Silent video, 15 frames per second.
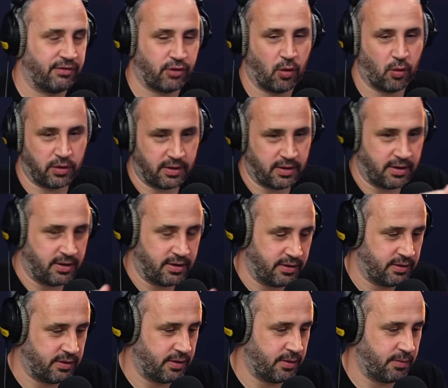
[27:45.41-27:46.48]
I've got one of
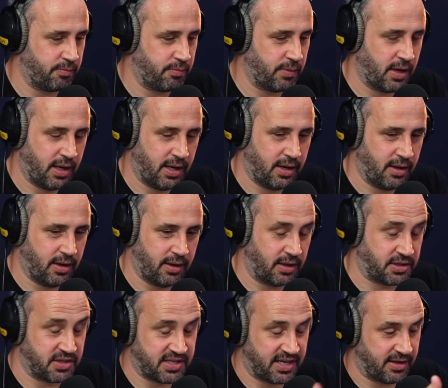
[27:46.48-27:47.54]
the
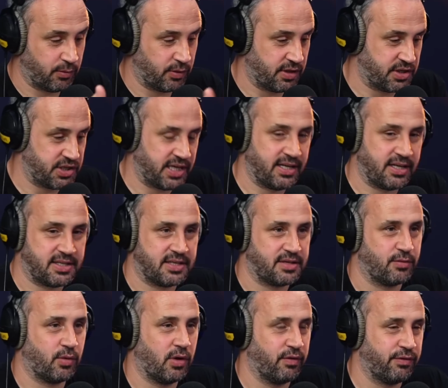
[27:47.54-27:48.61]
as you say, one of the geniuses
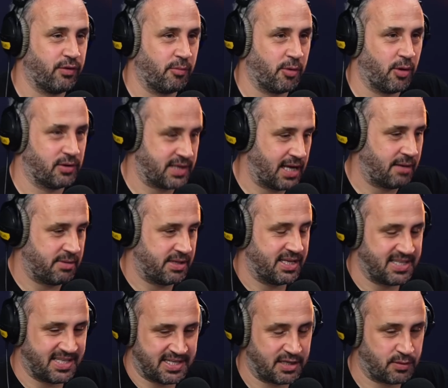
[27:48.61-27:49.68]
of world football telling me
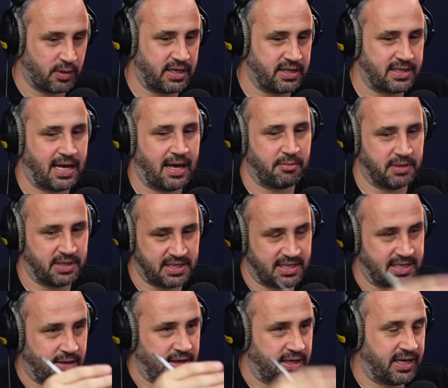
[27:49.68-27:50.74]
this is what needs to happen. This
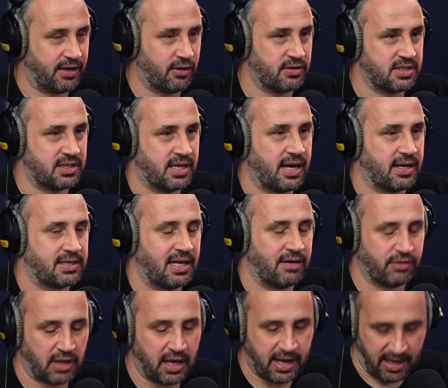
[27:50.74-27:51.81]
is how you kick on to the next
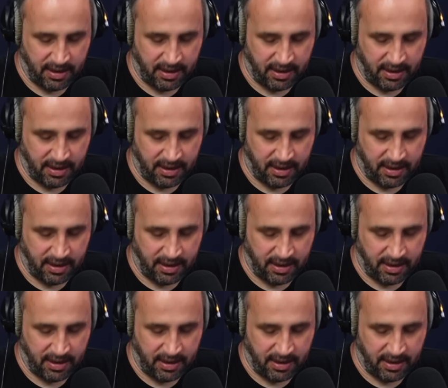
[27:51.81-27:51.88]
level.